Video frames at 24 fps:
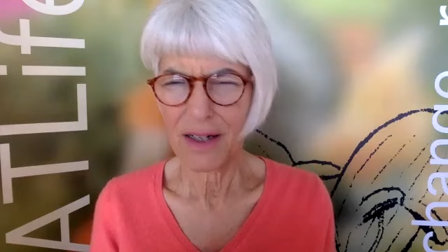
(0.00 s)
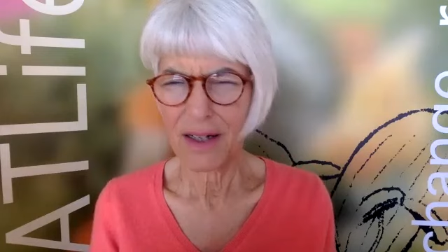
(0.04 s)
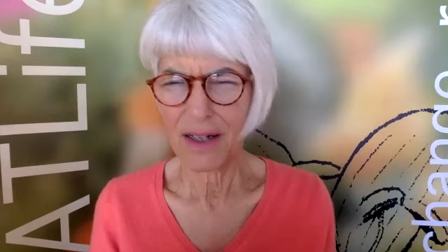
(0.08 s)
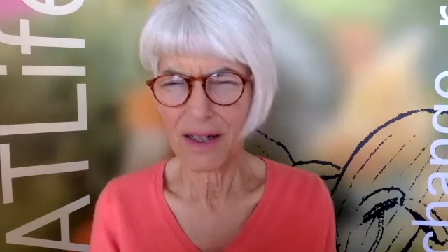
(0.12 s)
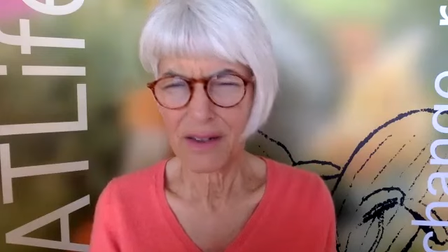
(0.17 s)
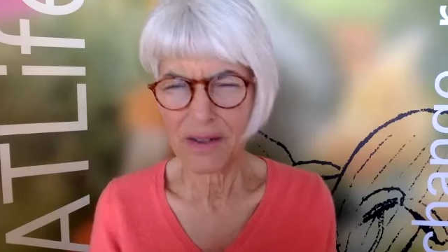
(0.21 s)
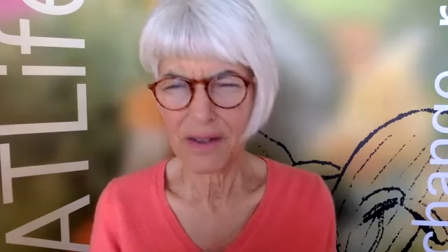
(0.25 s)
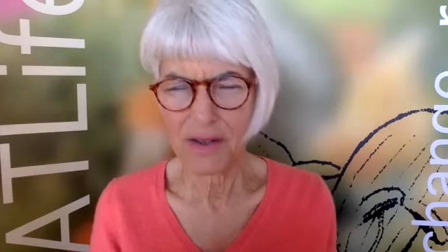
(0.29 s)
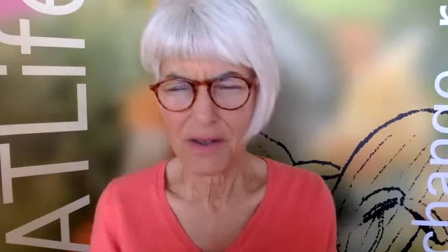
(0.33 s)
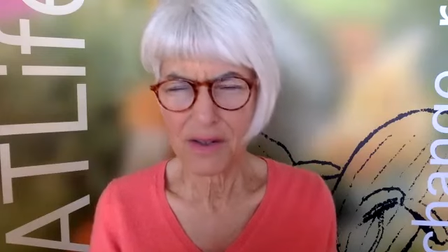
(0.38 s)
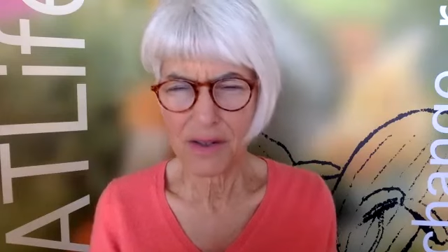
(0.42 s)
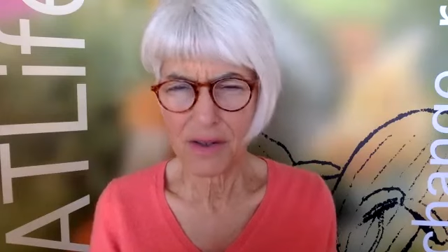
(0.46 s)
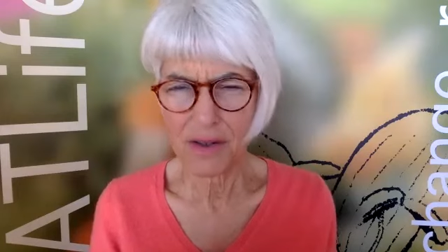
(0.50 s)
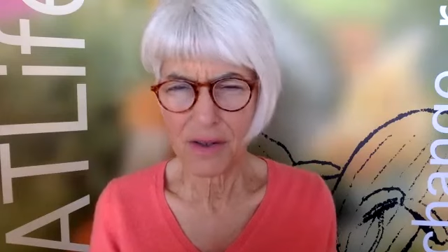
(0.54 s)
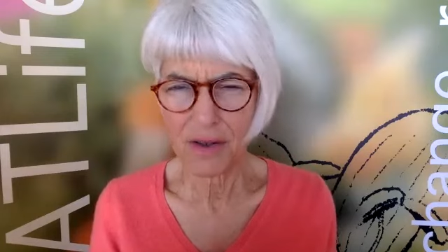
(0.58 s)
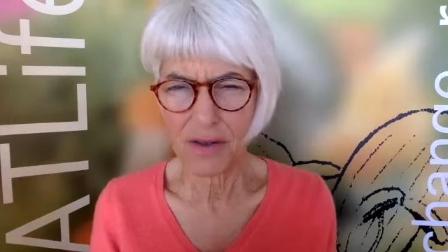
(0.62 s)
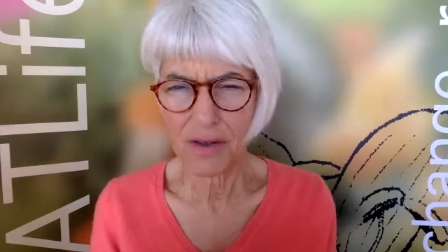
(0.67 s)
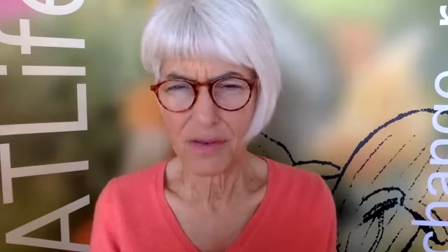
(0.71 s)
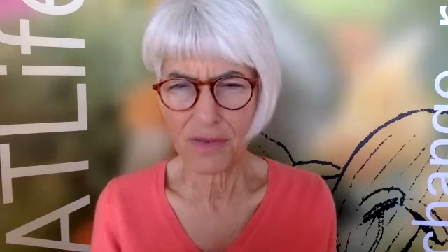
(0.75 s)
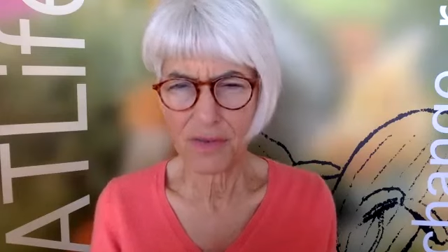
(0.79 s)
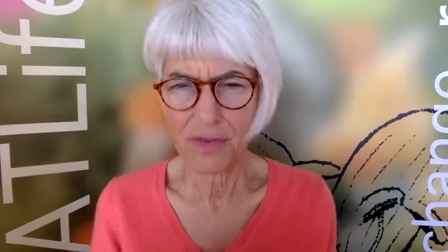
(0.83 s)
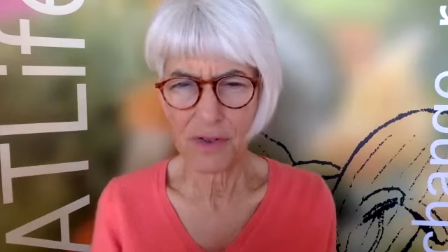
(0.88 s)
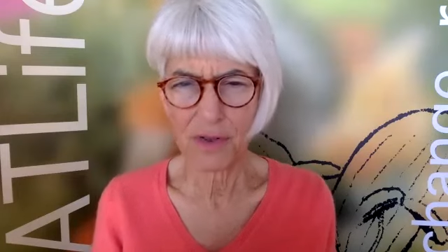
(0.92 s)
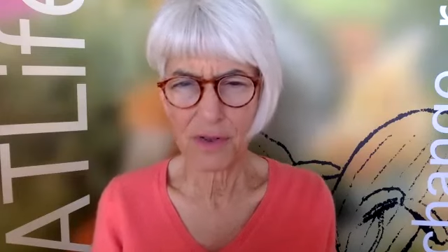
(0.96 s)

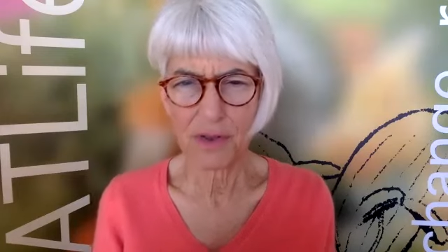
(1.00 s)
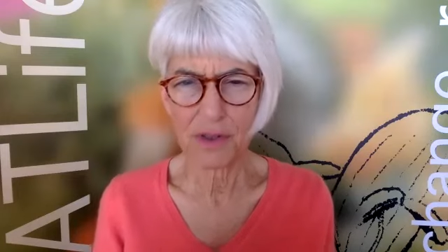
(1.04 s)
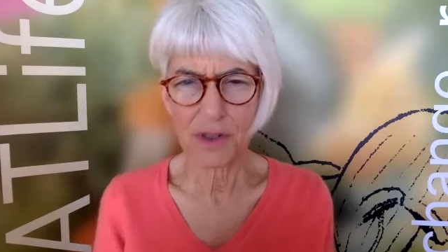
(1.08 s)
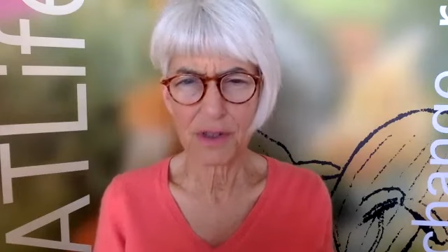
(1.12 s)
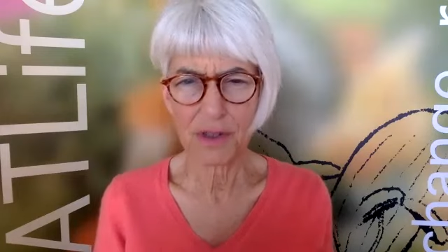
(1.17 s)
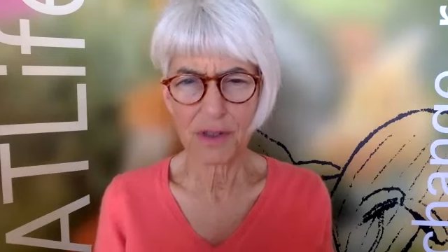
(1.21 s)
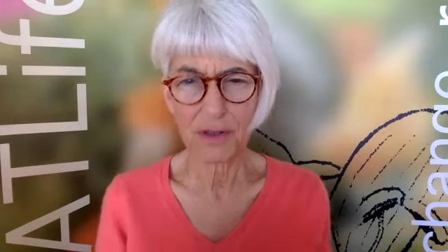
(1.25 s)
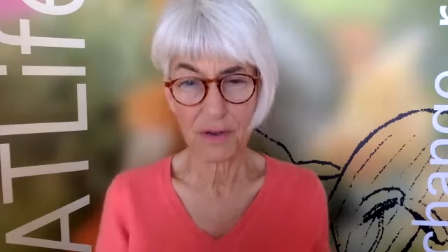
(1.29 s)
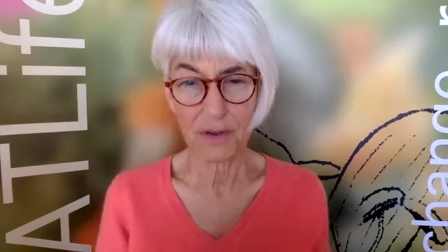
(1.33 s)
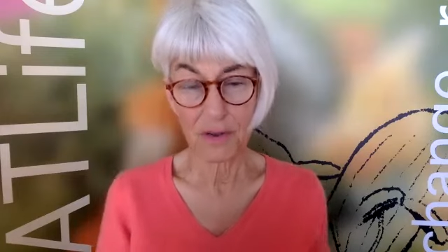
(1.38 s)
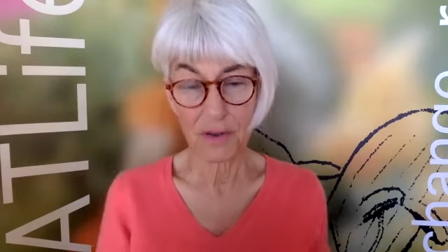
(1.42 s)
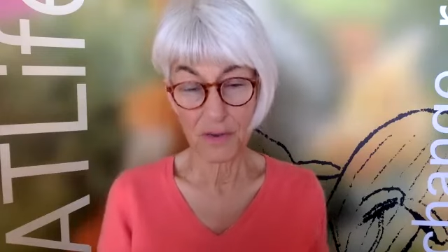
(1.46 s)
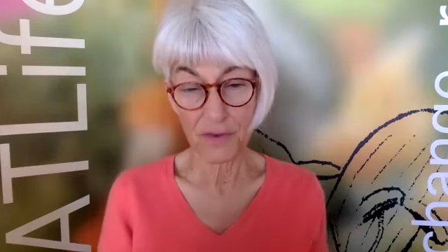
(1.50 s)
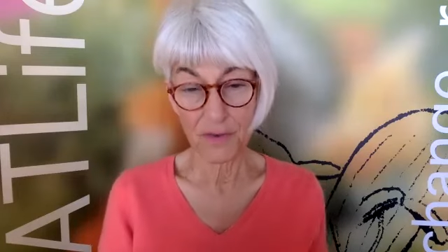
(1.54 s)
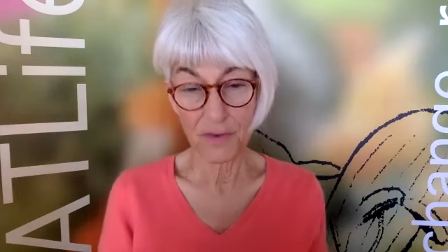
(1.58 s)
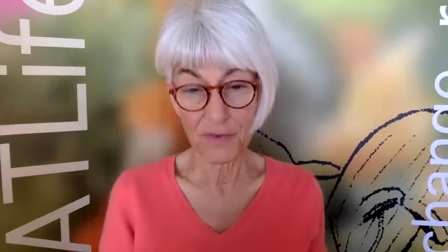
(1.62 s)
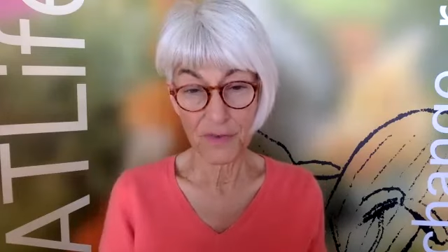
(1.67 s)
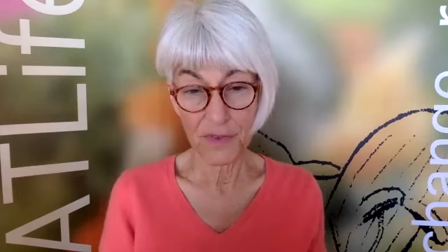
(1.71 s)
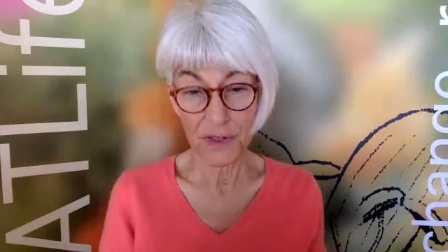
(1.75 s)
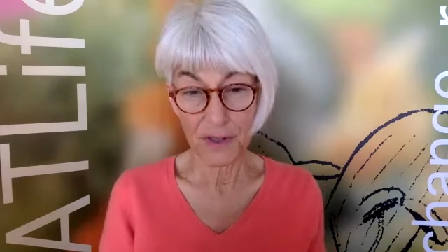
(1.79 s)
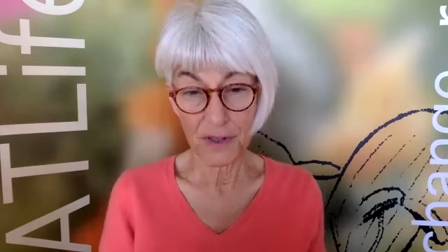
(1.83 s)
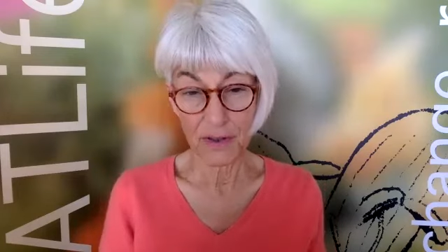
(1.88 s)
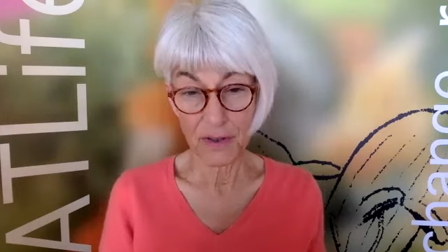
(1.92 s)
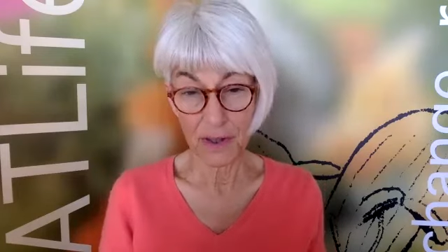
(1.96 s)
uncertain future or
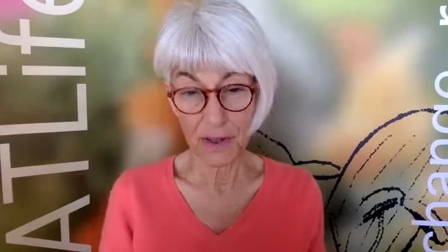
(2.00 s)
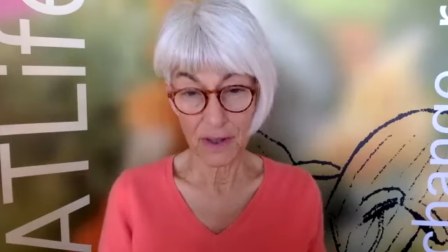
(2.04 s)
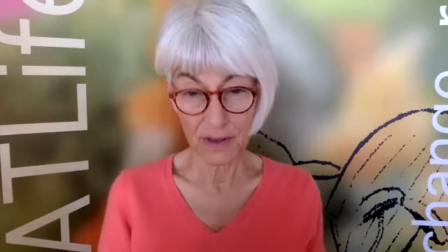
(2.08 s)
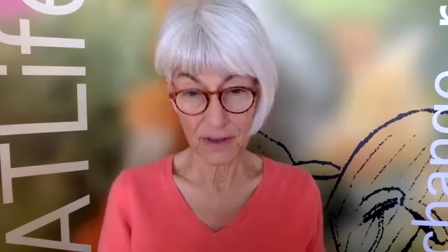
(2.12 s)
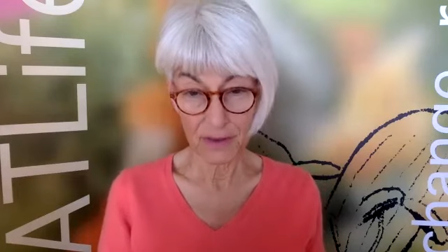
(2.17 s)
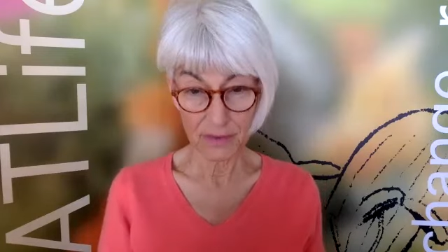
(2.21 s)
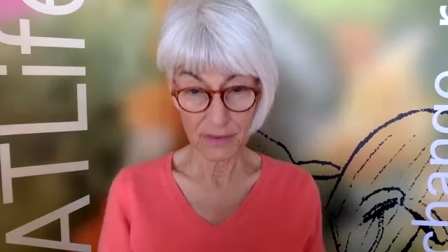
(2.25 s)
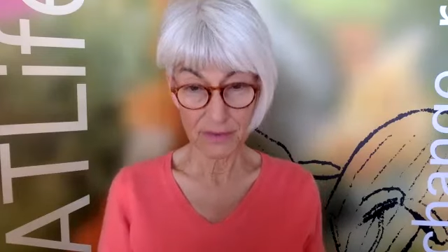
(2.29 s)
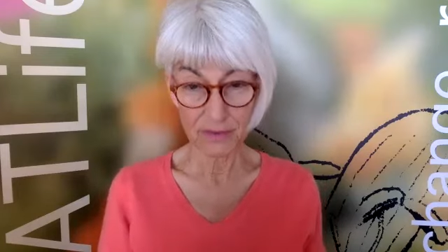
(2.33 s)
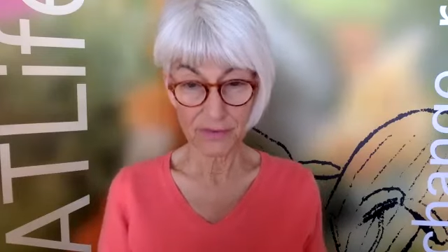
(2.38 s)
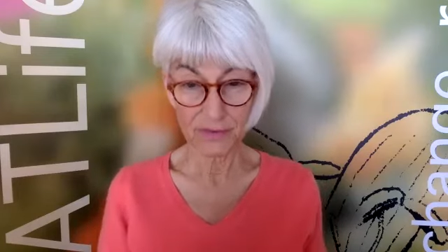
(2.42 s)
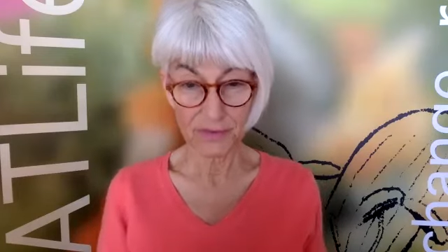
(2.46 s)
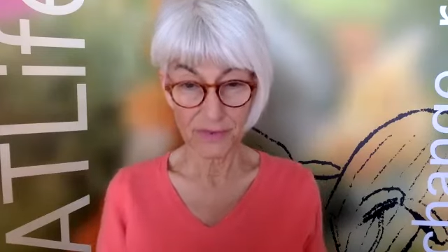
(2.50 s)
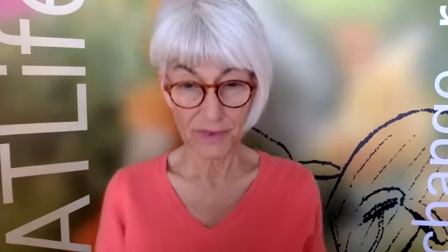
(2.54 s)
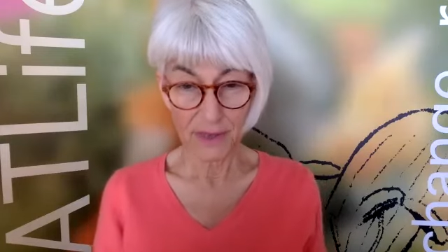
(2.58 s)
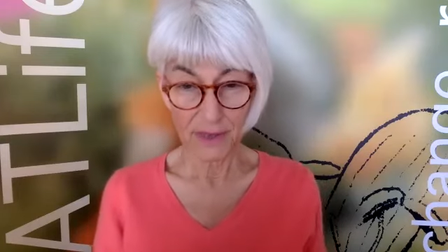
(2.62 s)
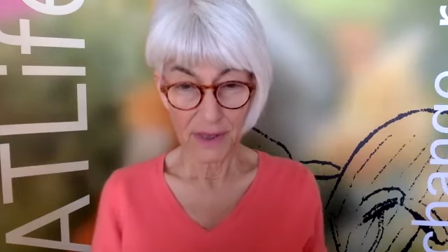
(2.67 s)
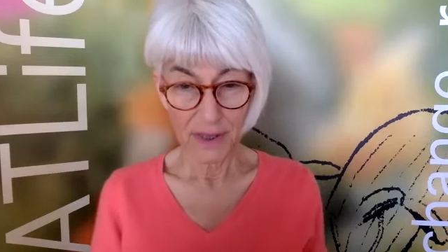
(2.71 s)
fear of